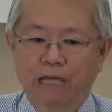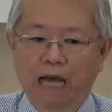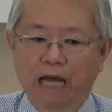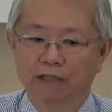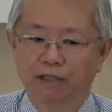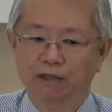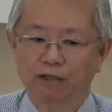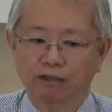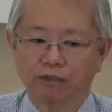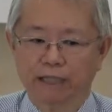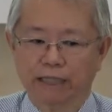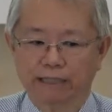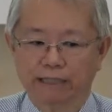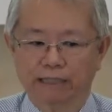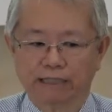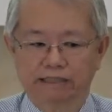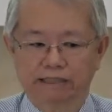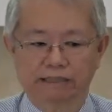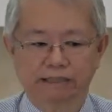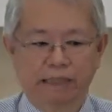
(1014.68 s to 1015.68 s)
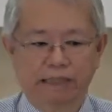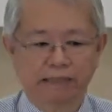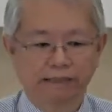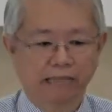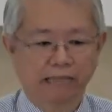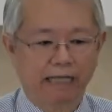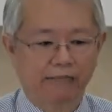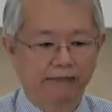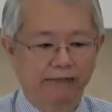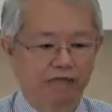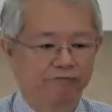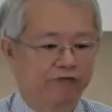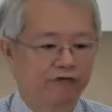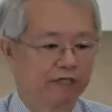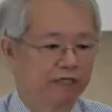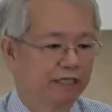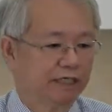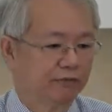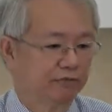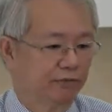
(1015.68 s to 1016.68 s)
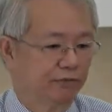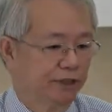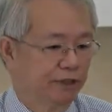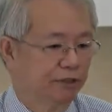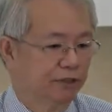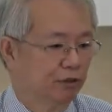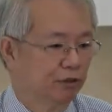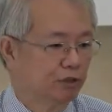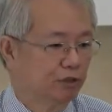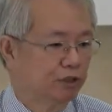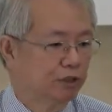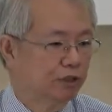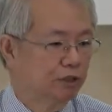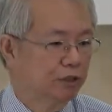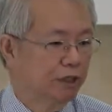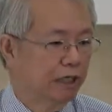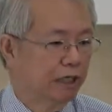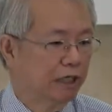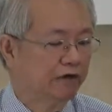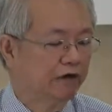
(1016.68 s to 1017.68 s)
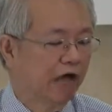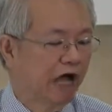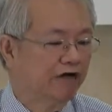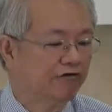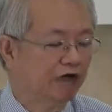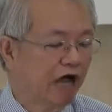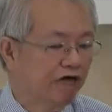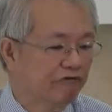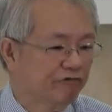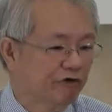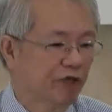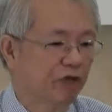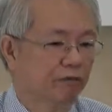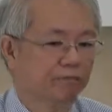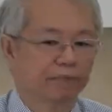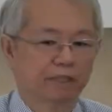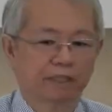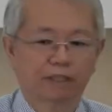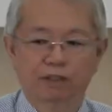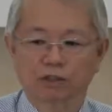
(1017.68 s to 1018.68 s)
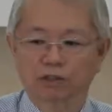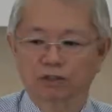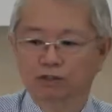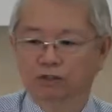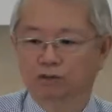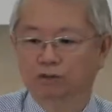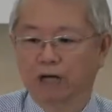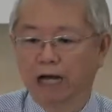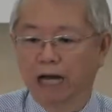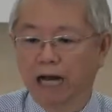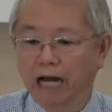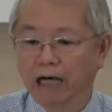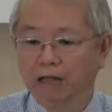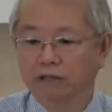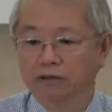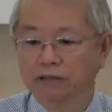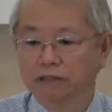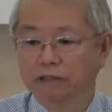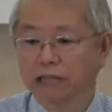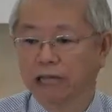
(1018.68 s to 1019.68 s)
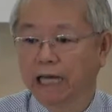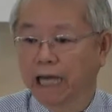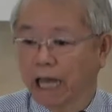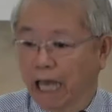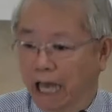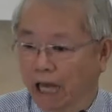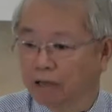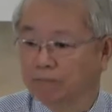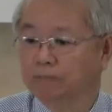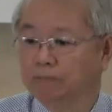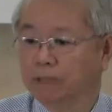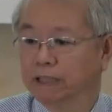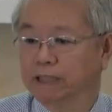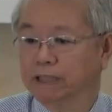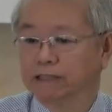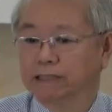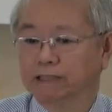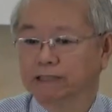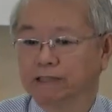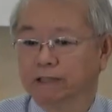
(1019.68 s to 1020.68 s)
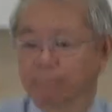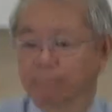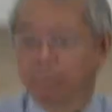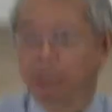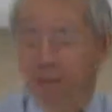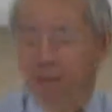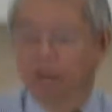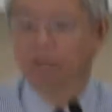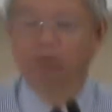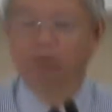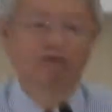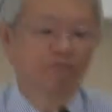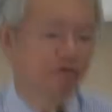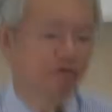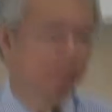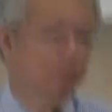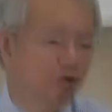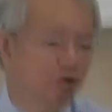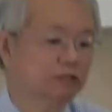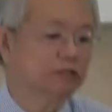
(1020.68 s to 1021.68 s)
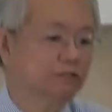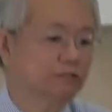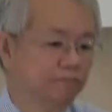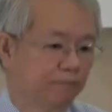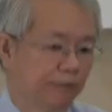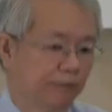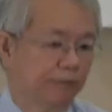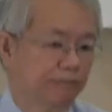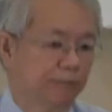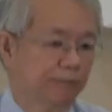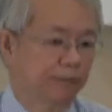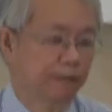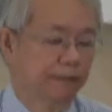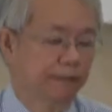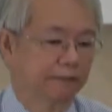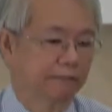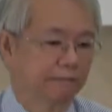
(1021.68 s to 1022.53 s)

I know it is difficult with those Filipinos who are house helpers, but for most people,